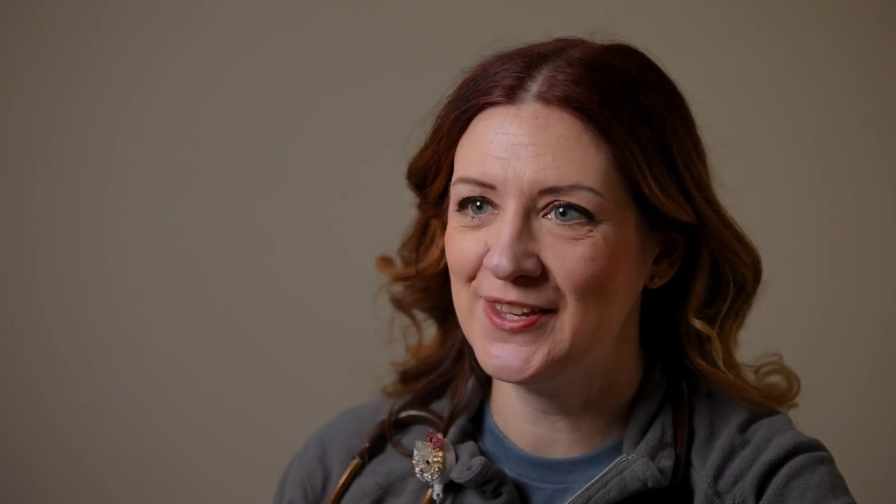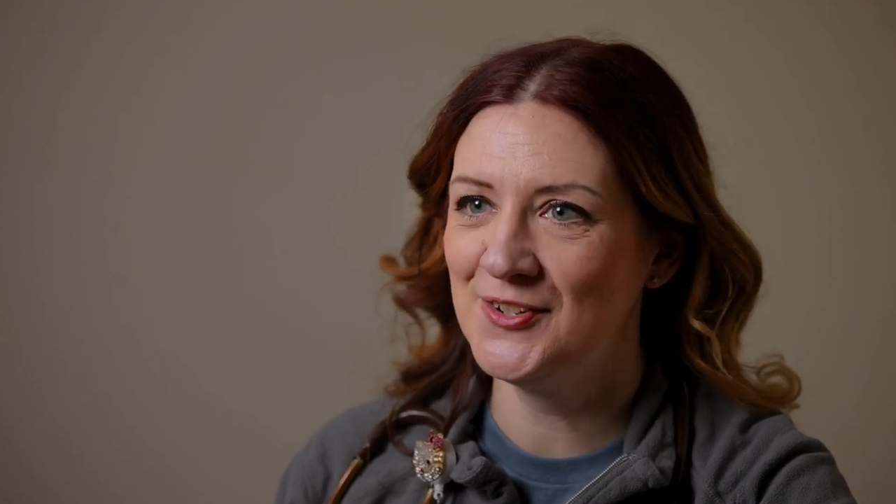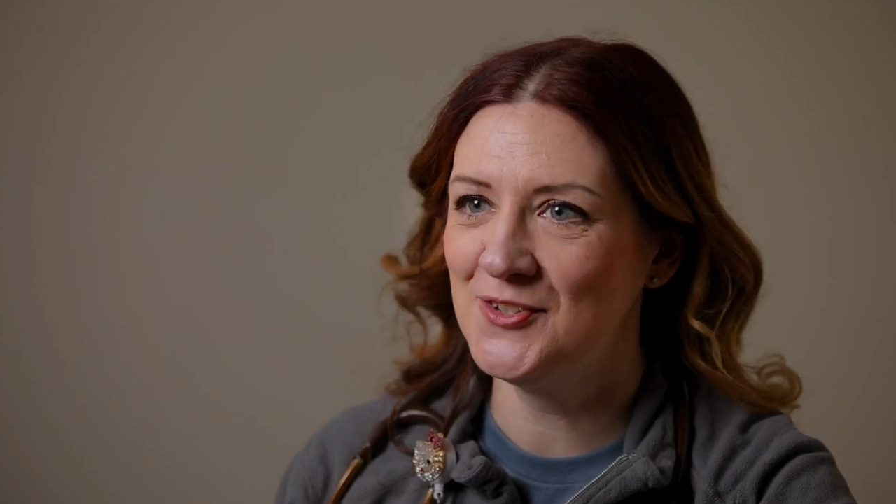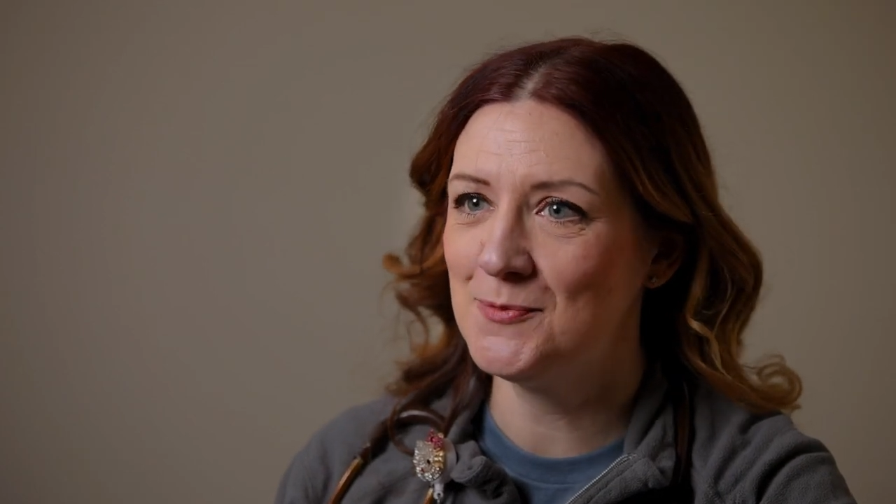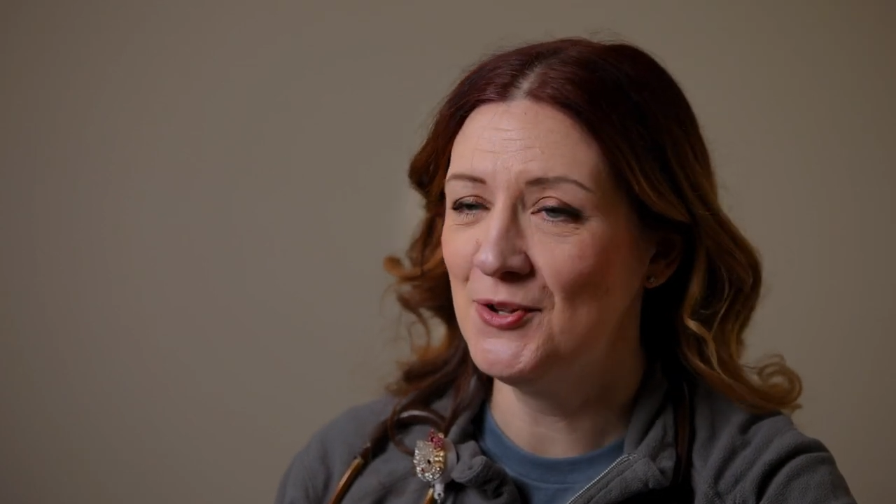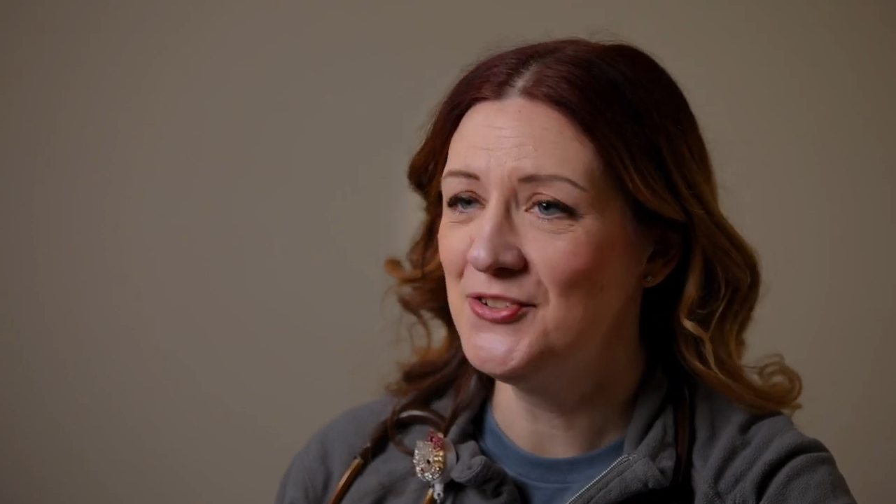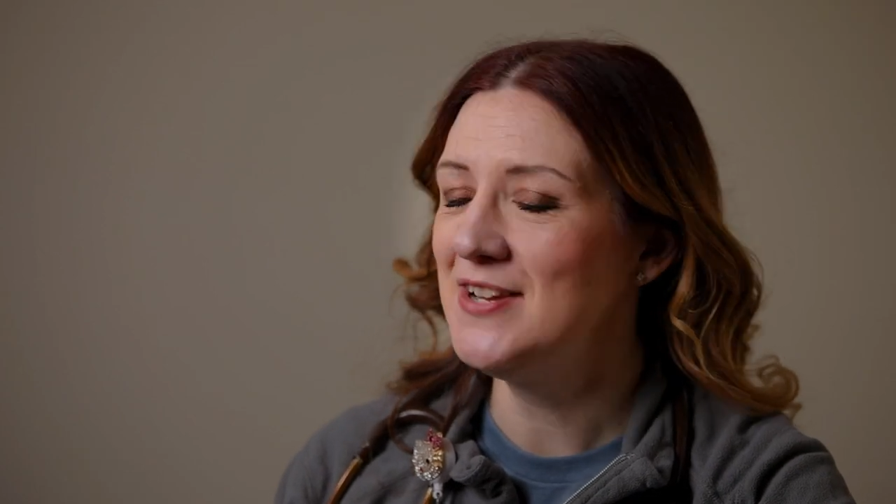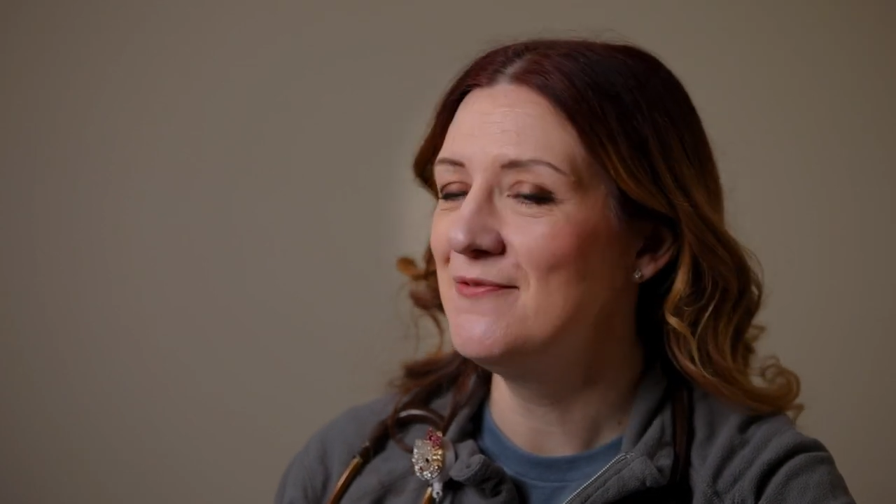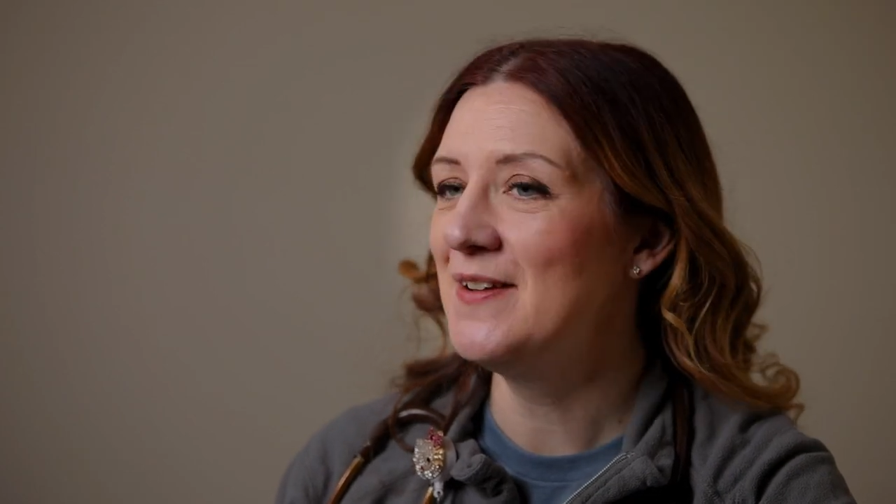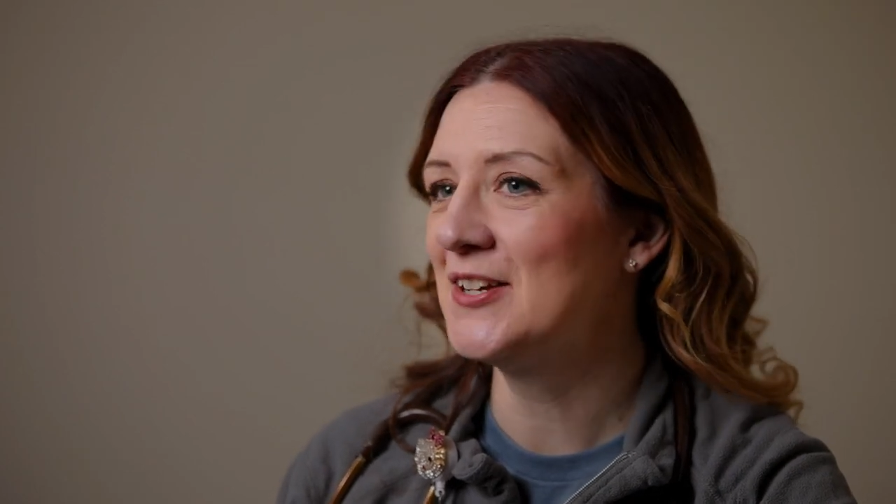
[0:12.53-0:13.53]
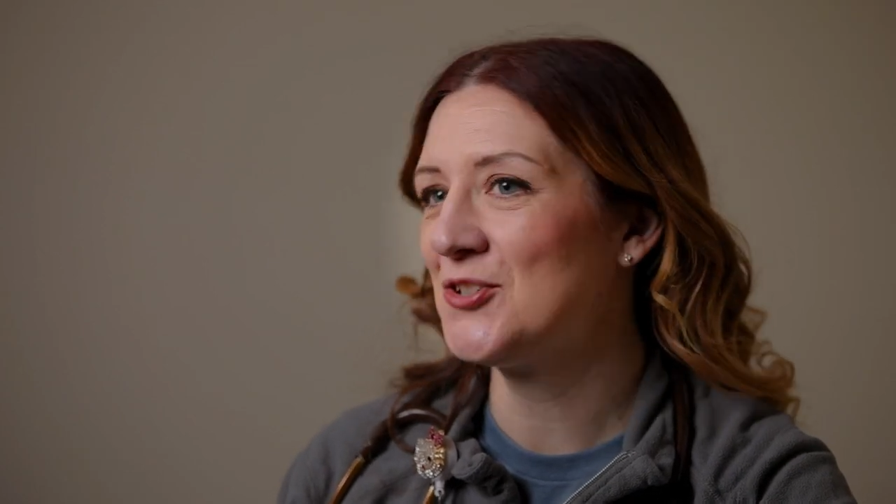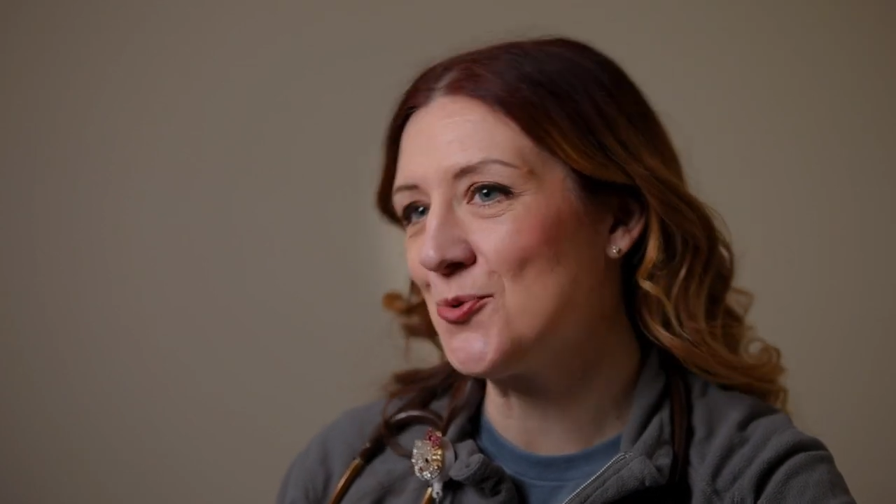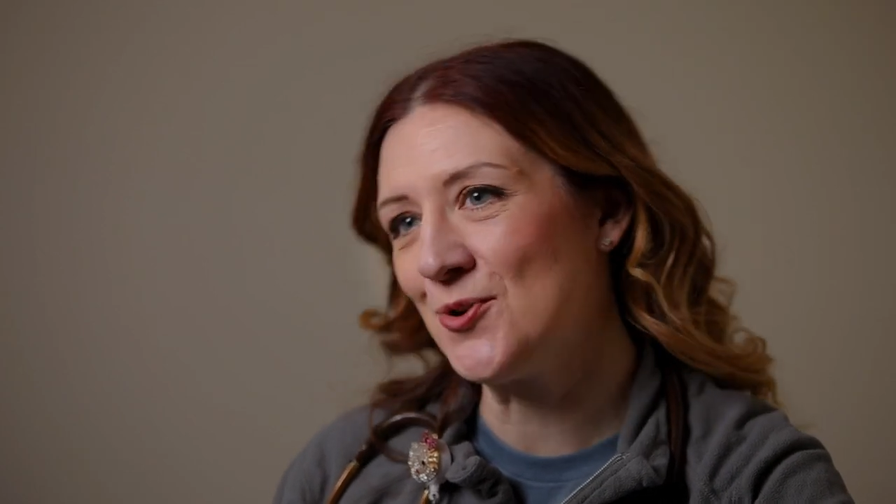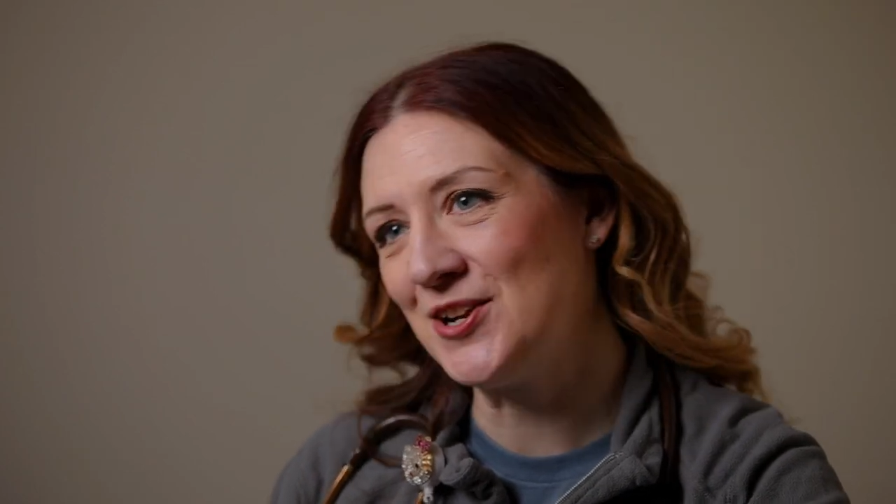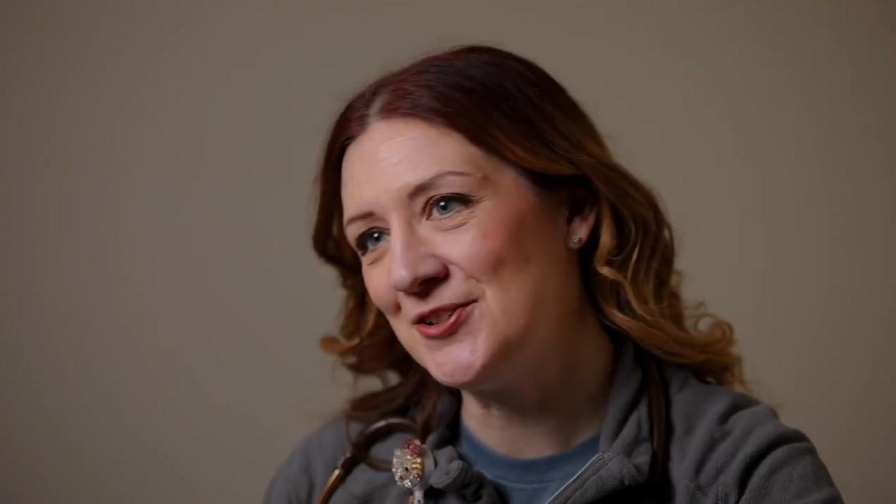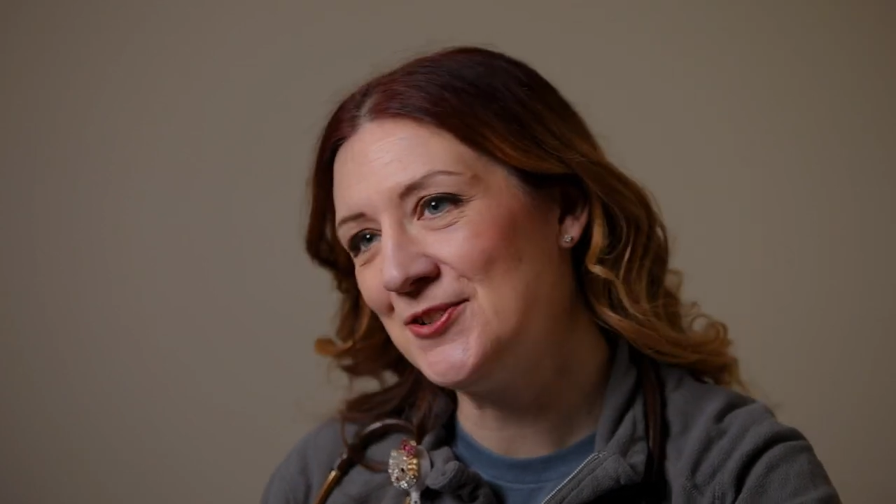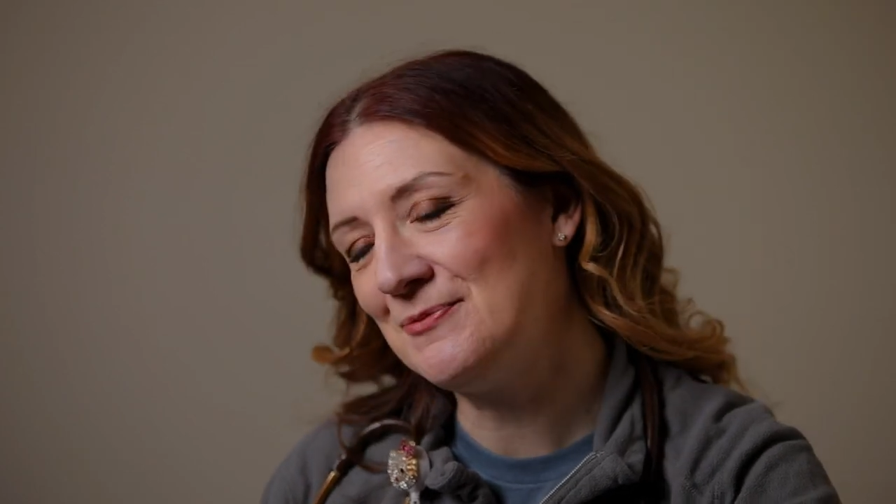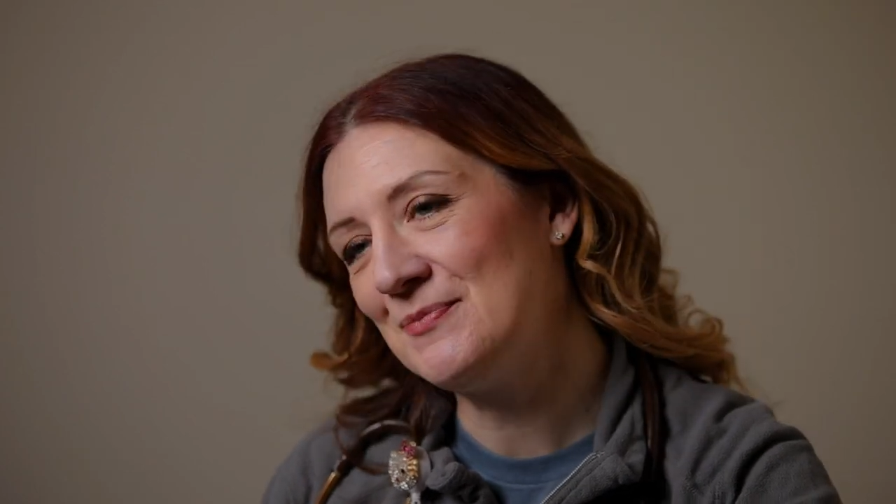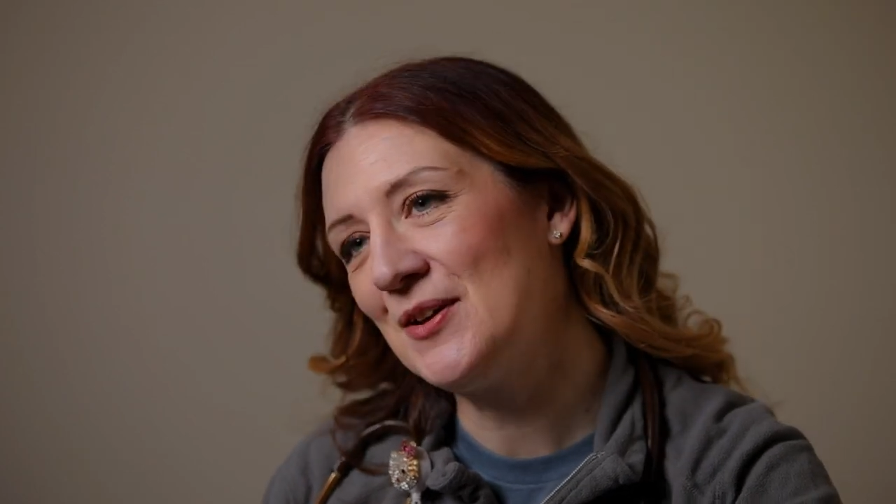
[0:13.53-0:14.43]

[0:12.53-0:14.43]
is multifactorial.